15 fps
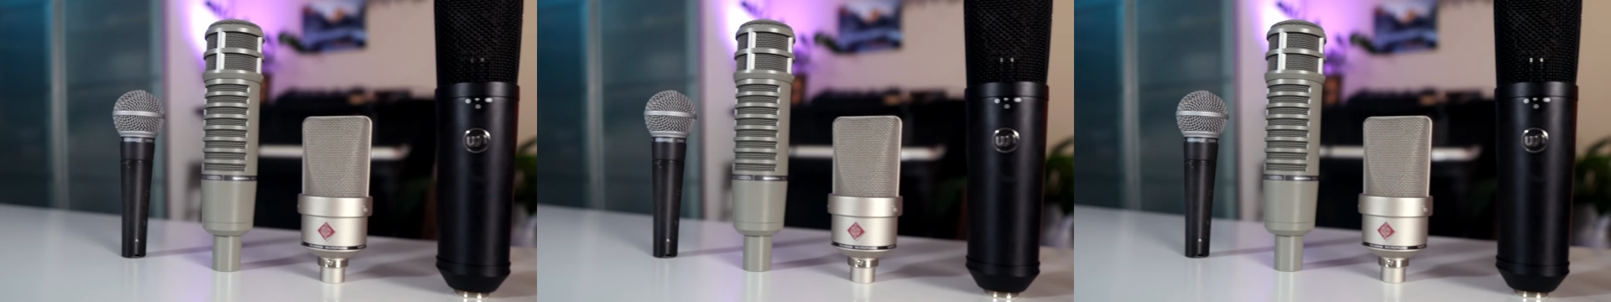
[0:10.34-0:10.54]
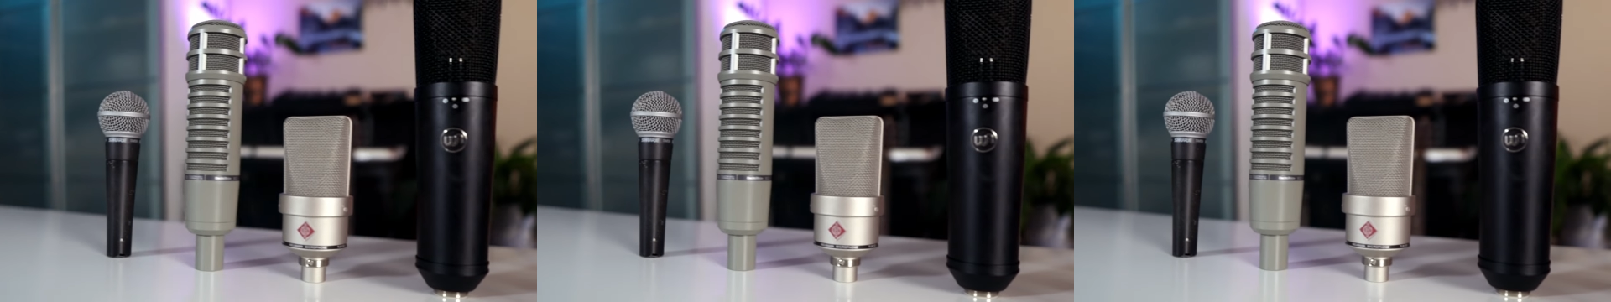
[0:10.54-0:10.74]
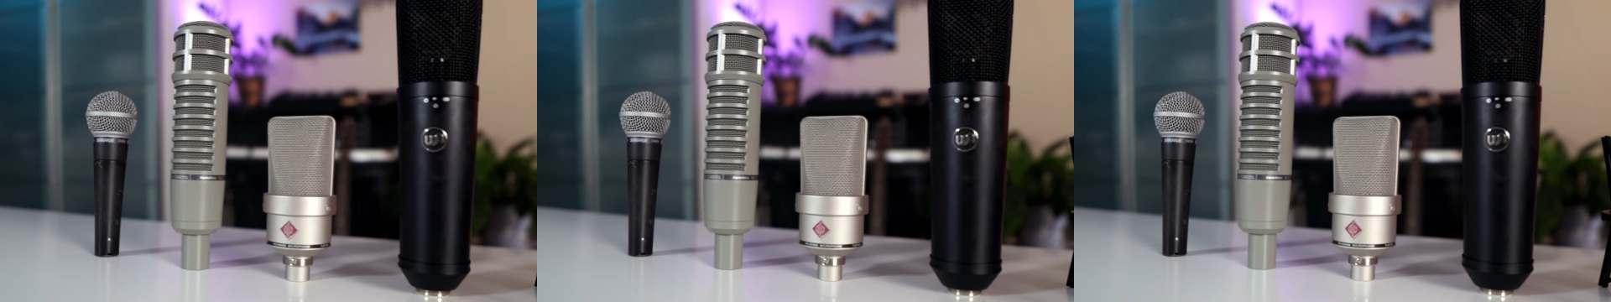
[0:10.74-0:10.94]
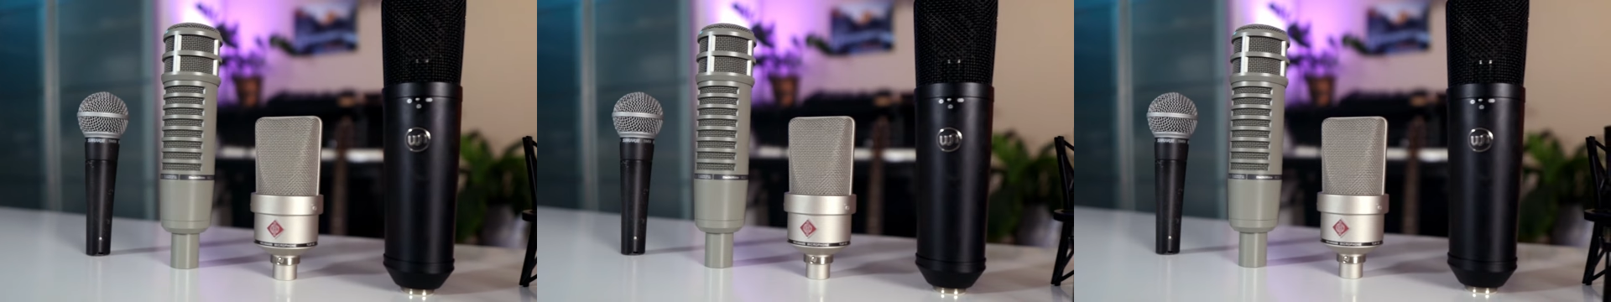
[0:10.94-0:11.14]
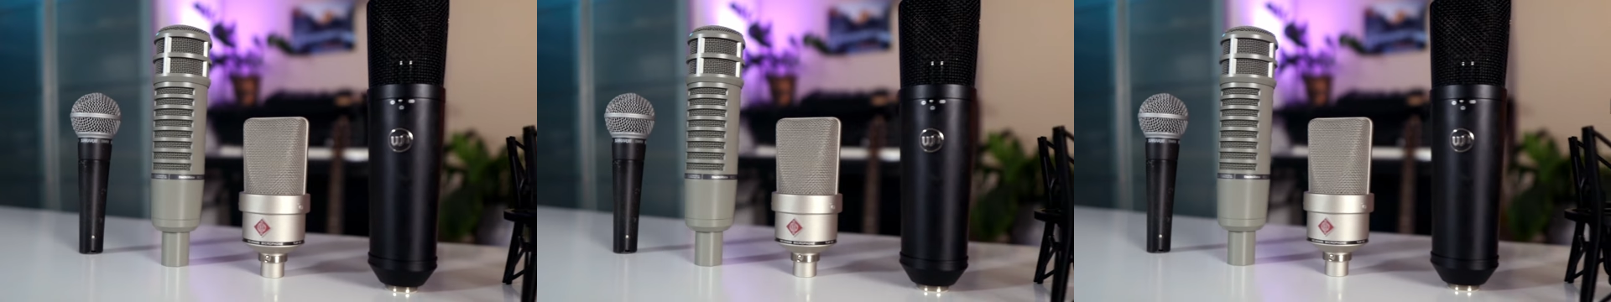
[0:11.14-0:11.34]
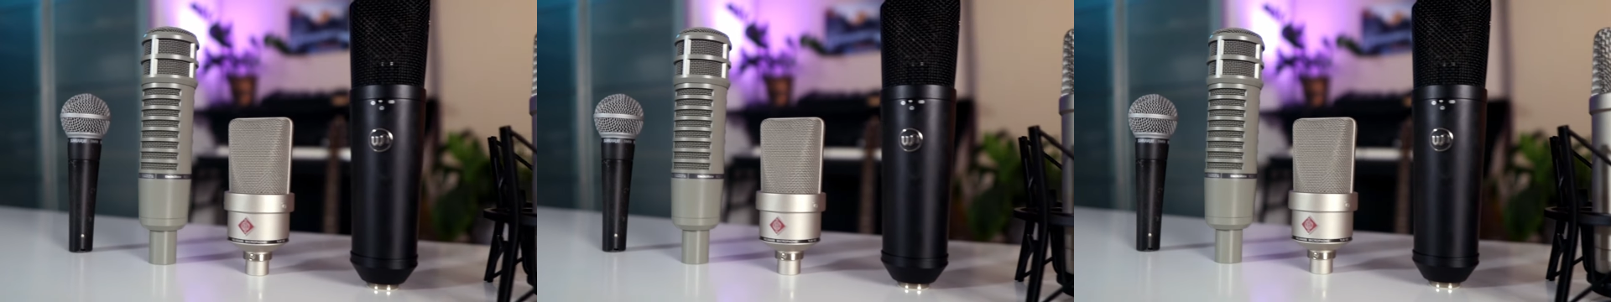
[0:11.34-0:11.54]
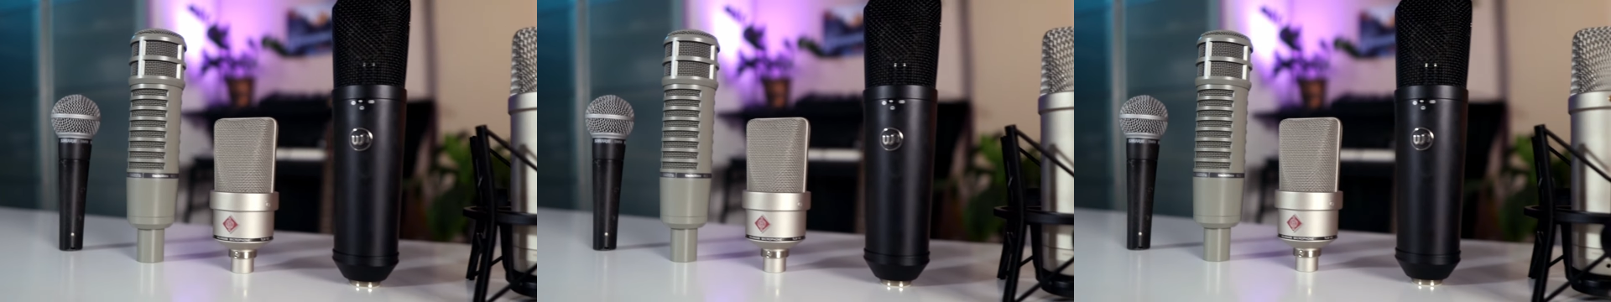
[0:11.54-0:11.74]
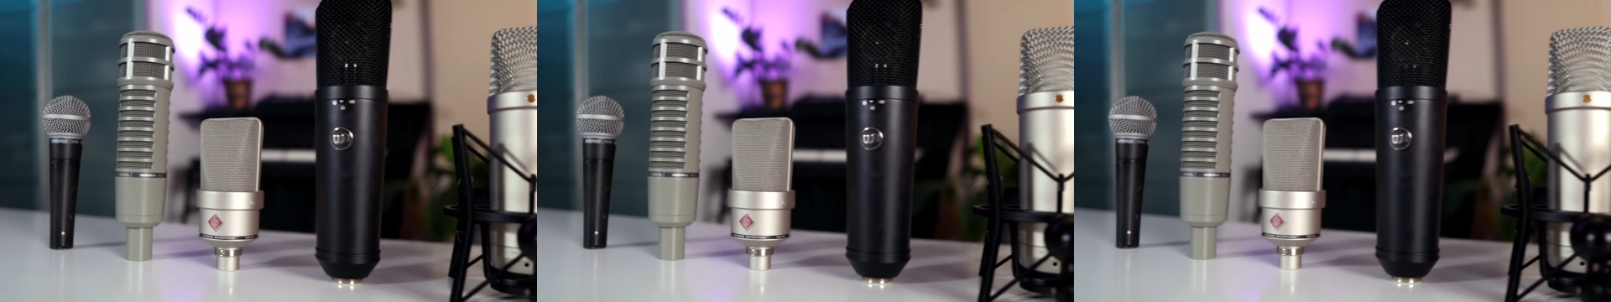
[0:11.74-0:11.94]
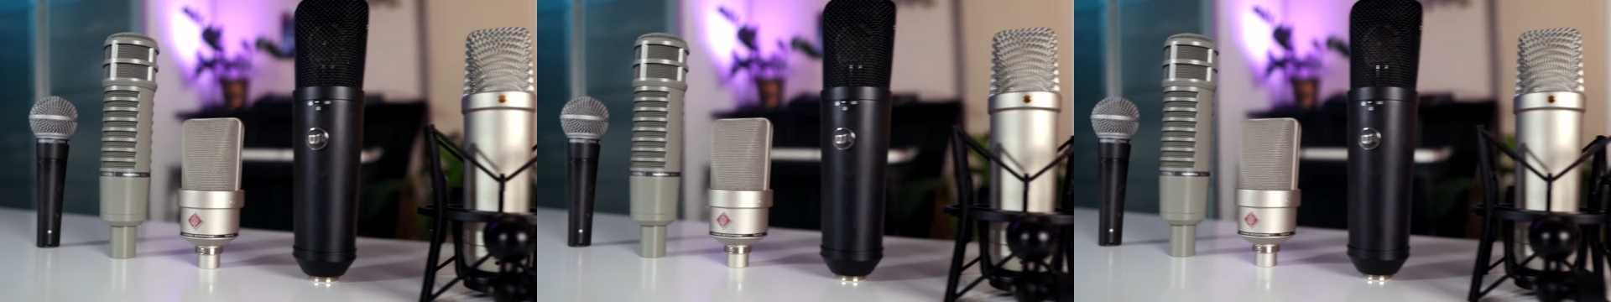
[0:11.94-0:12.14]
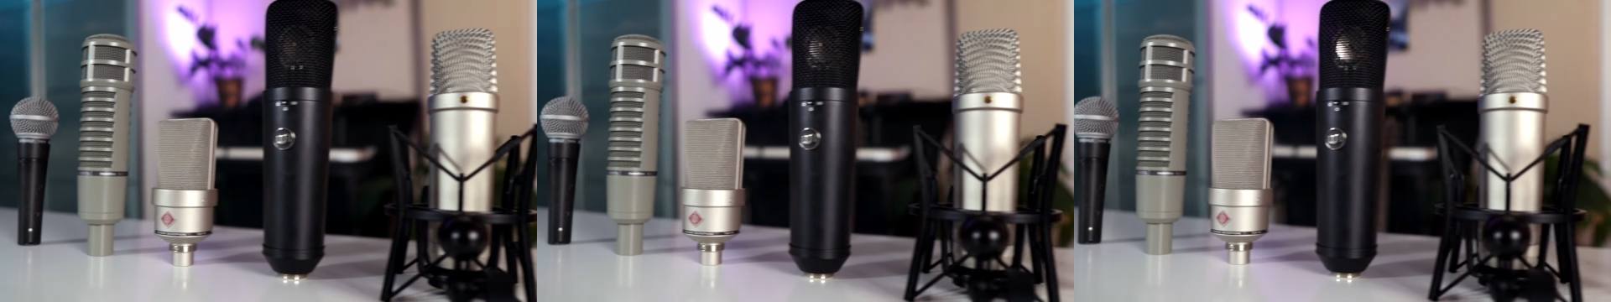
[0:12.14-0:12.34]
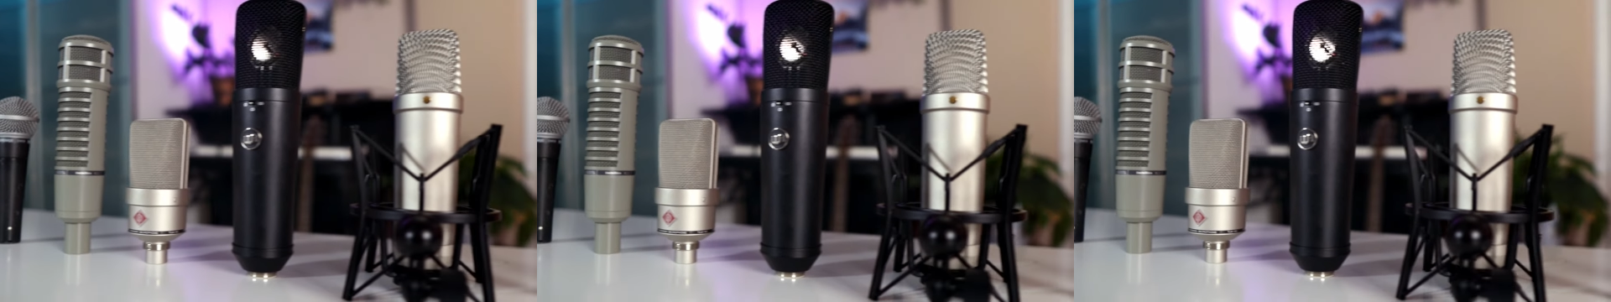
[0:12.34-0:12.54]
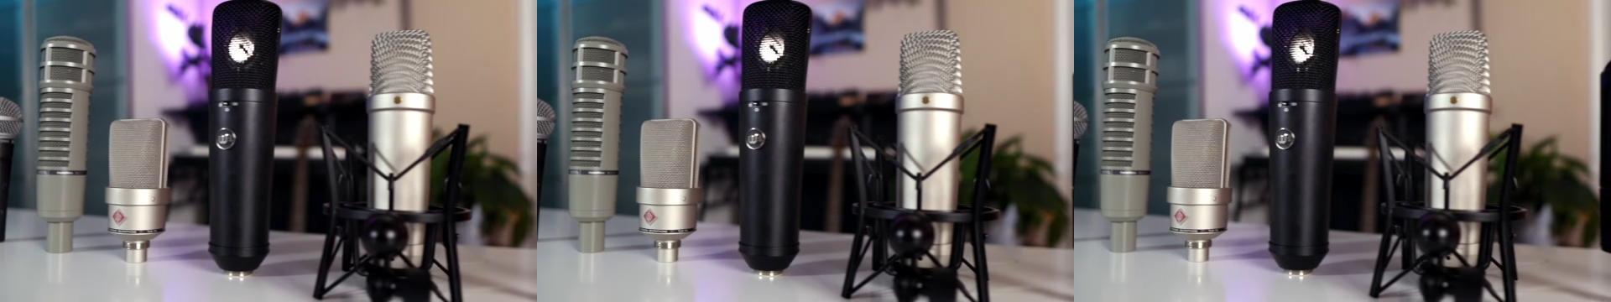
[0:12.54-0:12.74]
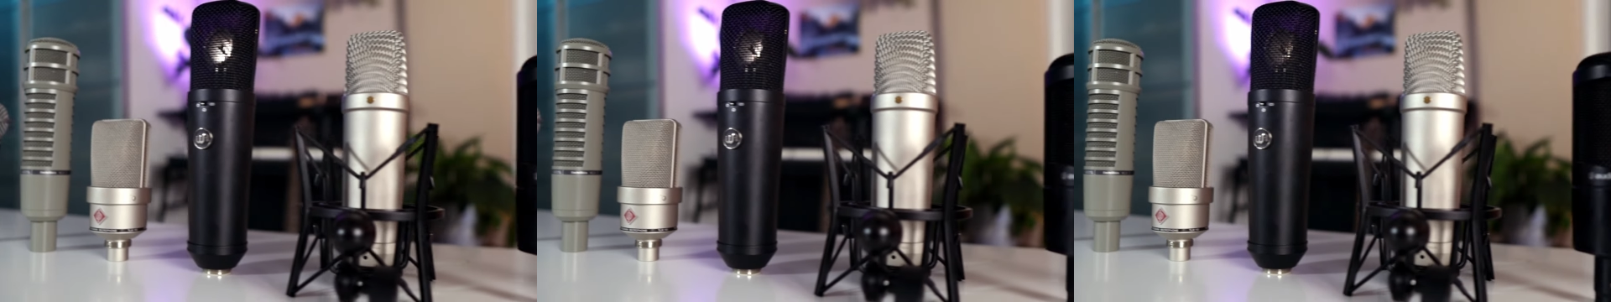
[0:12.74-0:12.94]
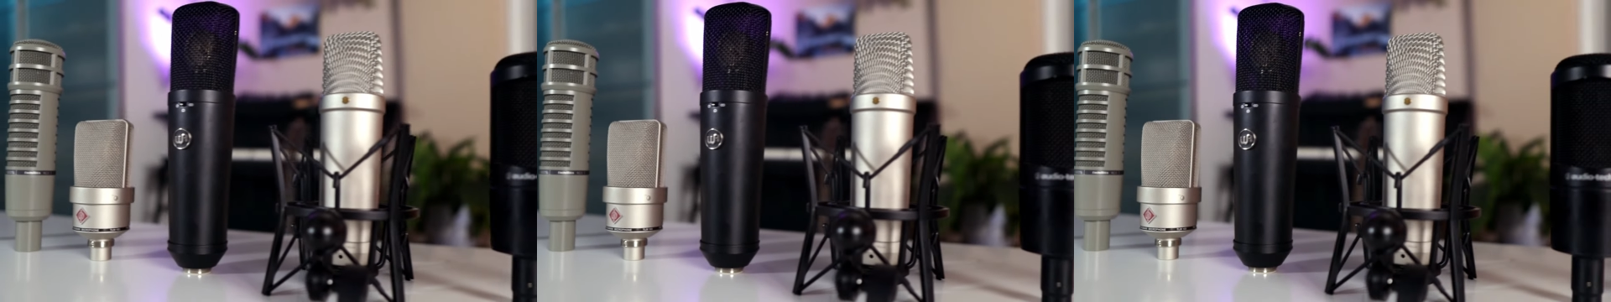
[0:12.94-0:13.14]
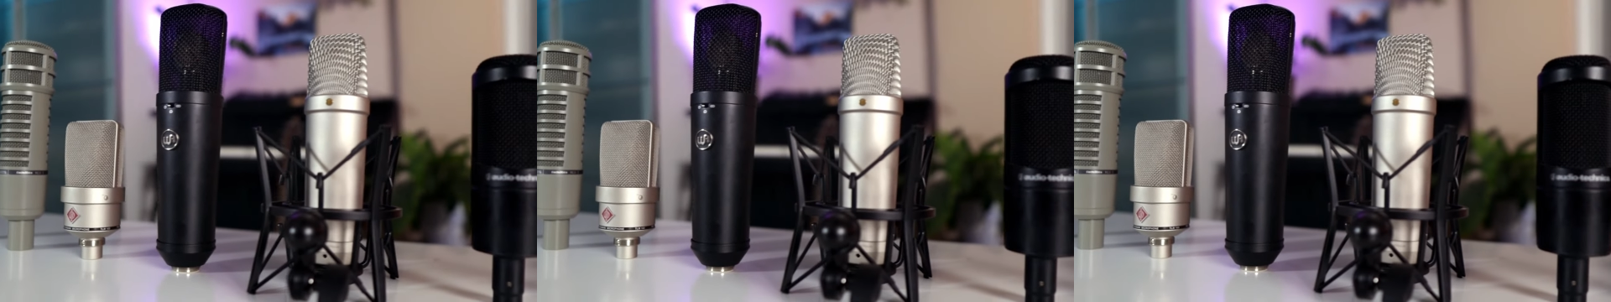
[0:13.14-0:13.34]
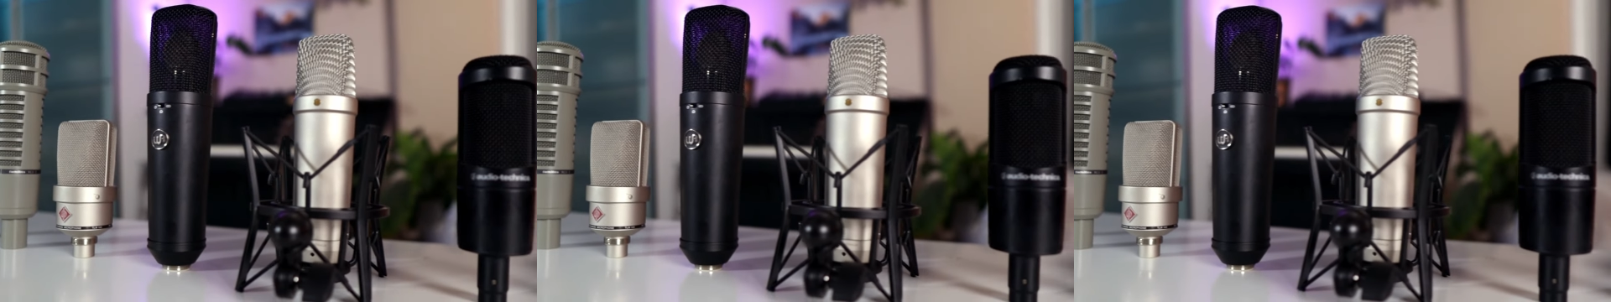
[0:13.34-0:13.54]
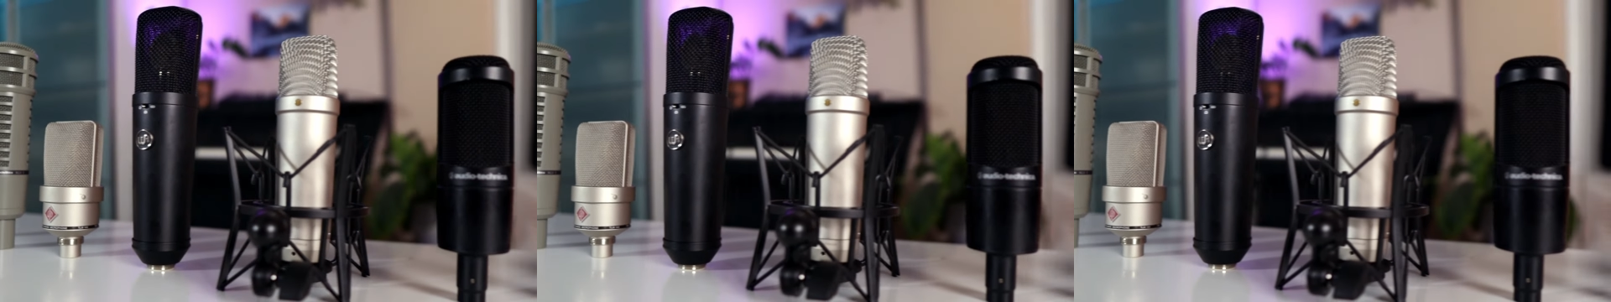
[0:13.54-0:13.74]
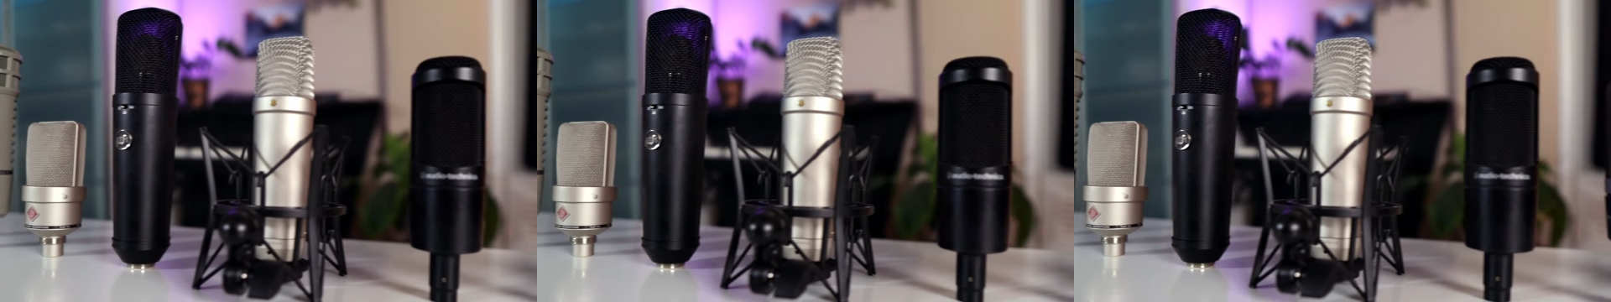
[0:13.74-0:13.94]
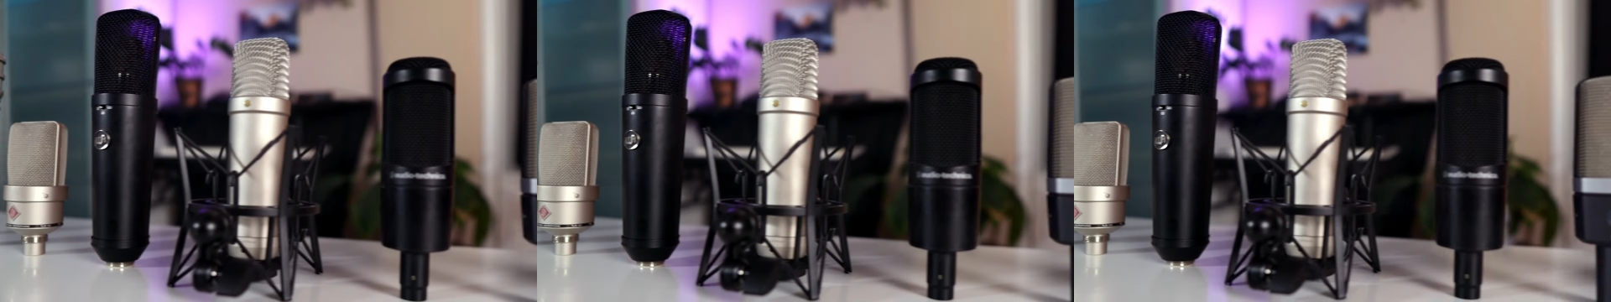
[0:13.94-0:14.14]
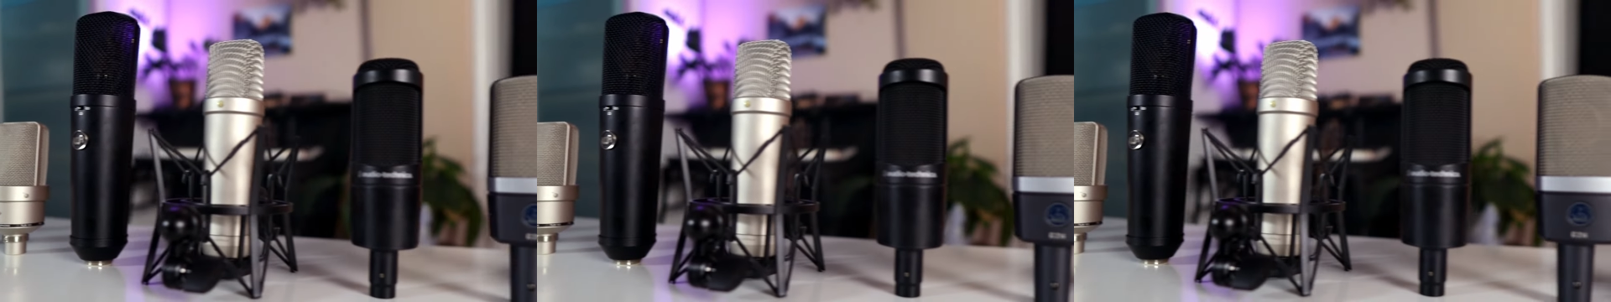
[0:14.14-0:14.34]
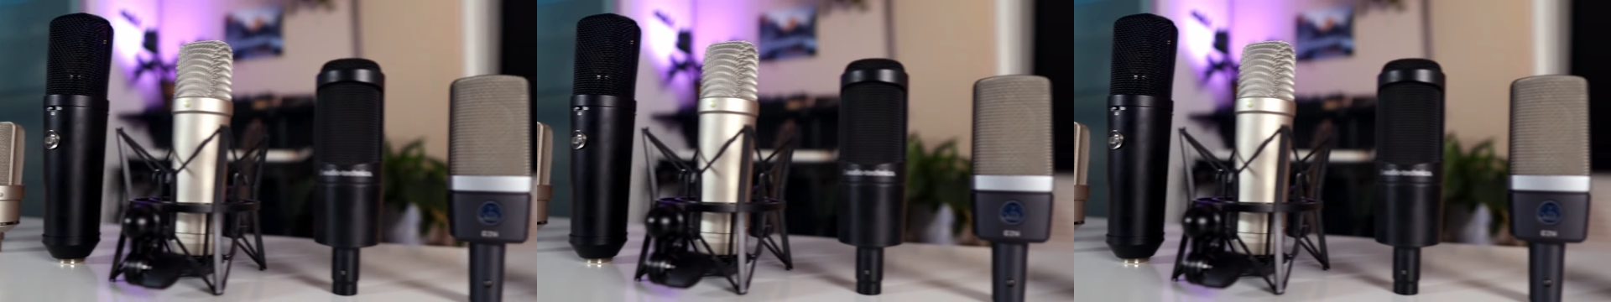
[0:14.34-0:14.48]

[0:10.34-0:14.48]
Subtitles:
No face is visible, so there are no lips to read.